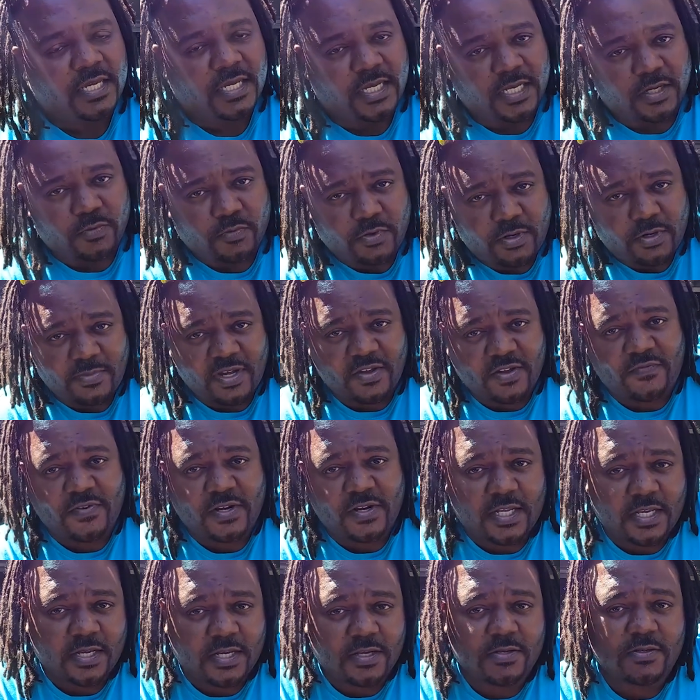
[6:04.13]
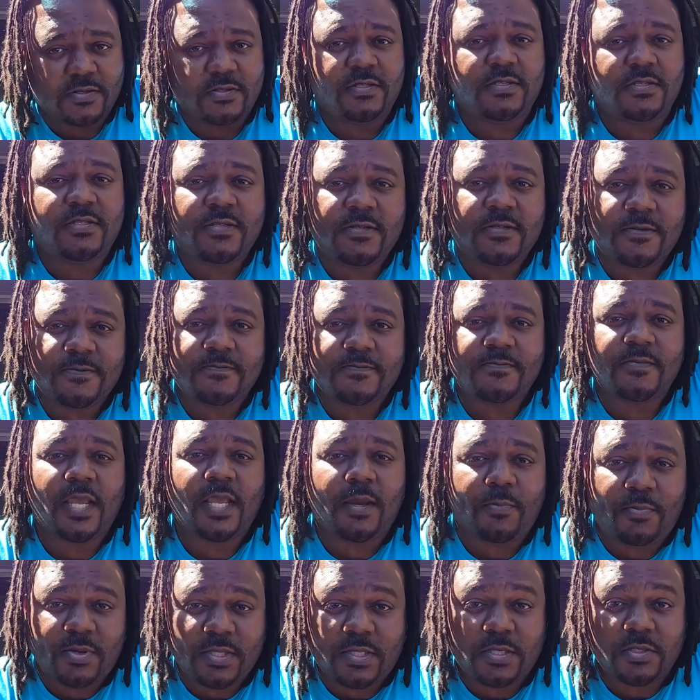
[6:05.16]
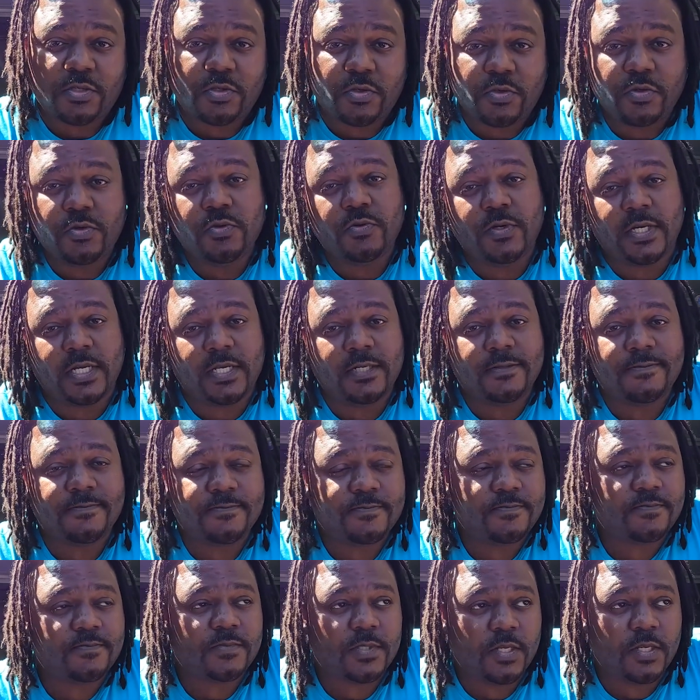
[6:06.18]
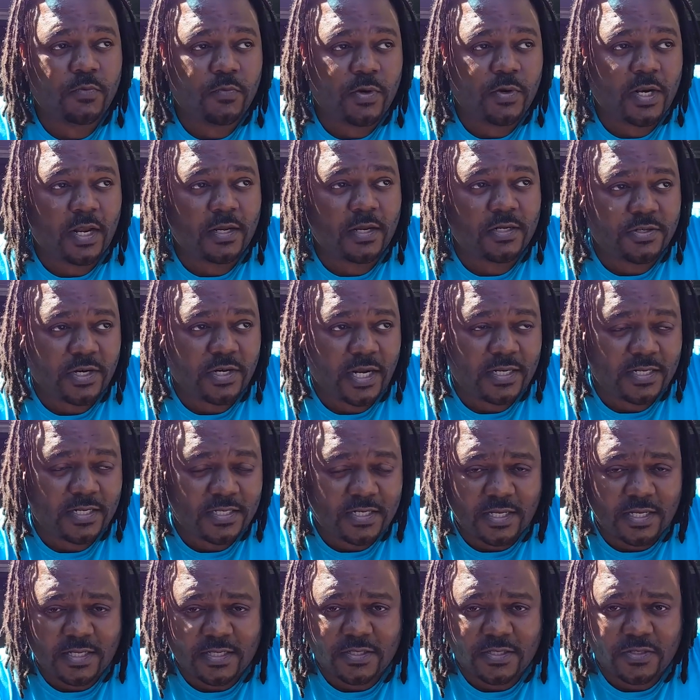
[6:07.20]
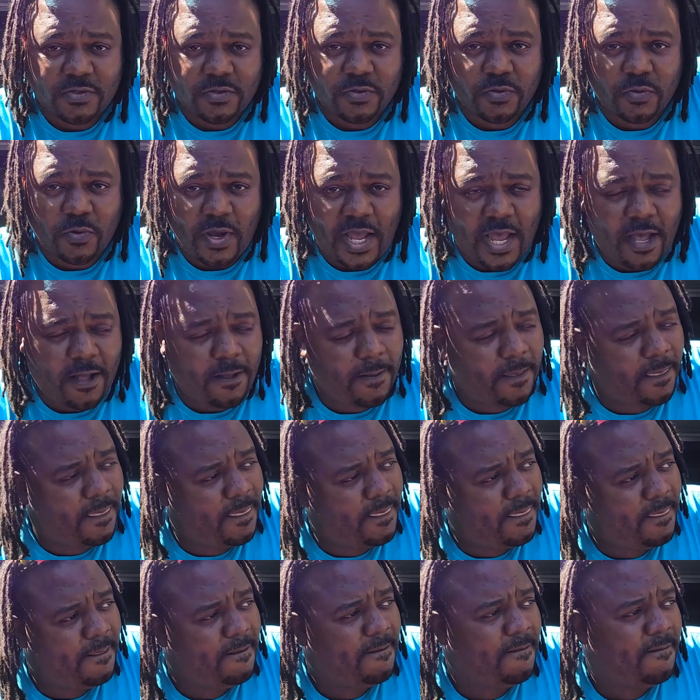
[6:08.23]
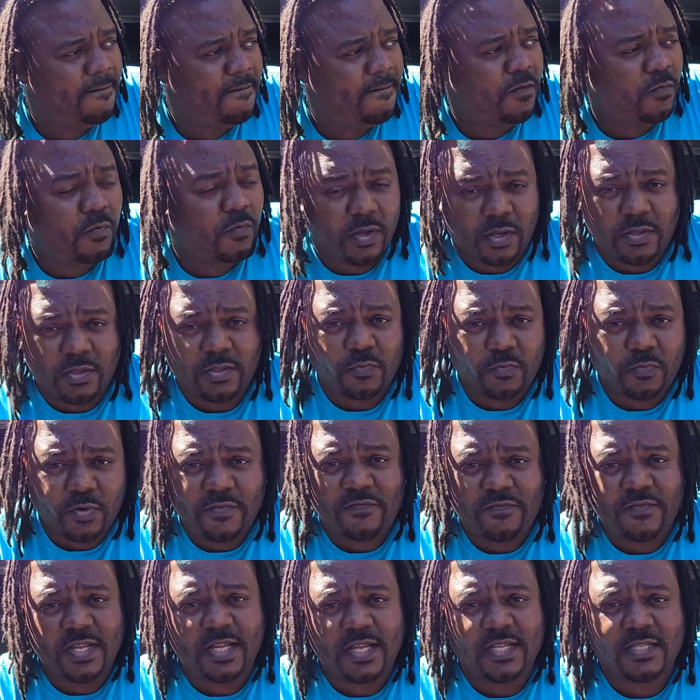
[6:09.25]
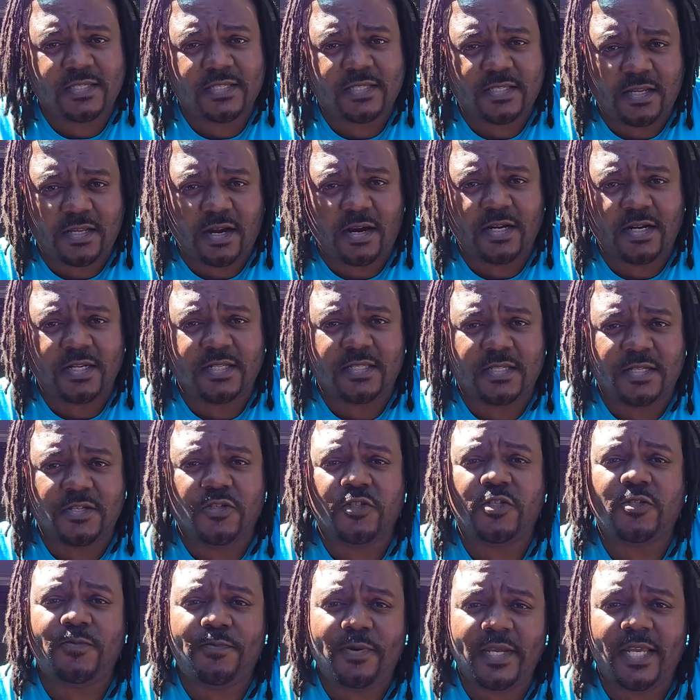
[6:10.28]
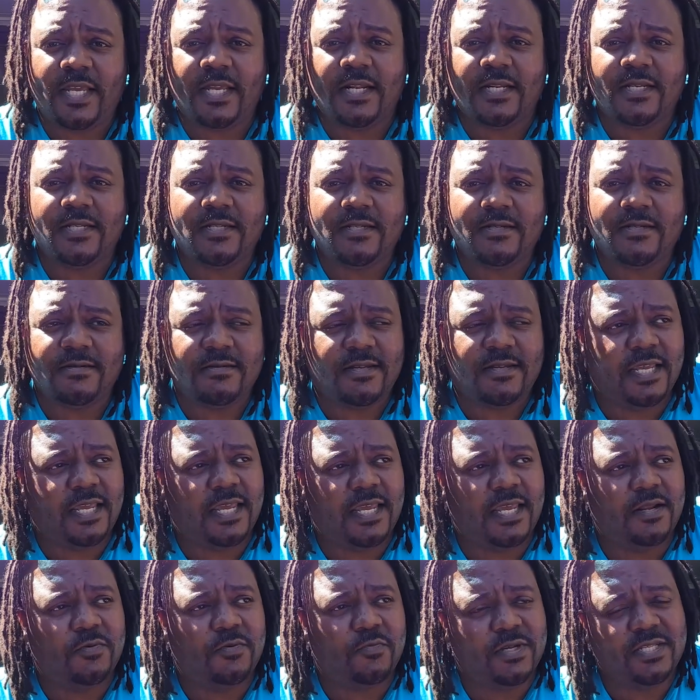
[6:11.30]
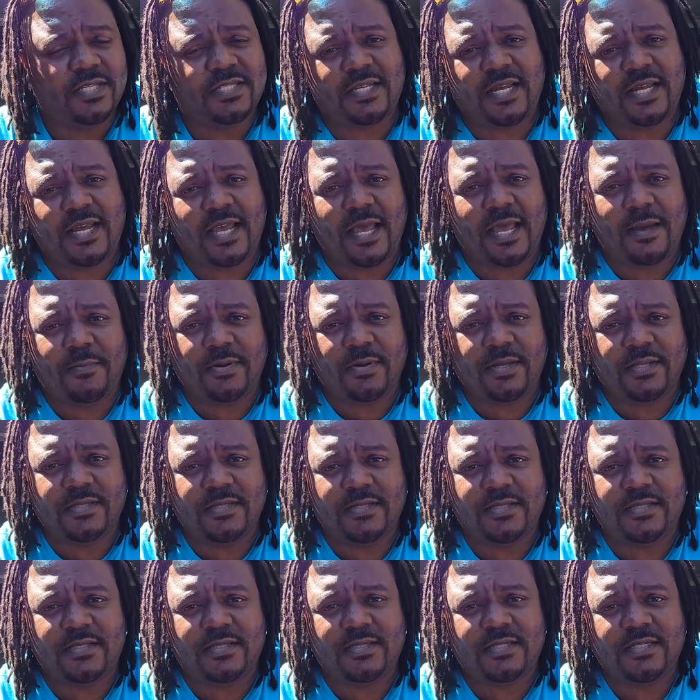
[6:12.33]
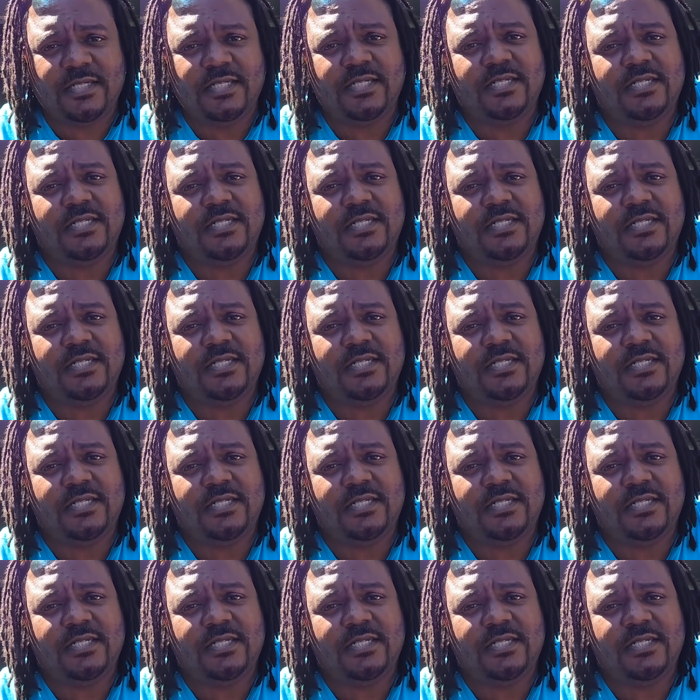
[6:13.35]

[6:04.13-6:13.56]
in one of my videos I put the screw in, and when I tried to take the screw out, well, the rivet nut started to spin, and once that happens,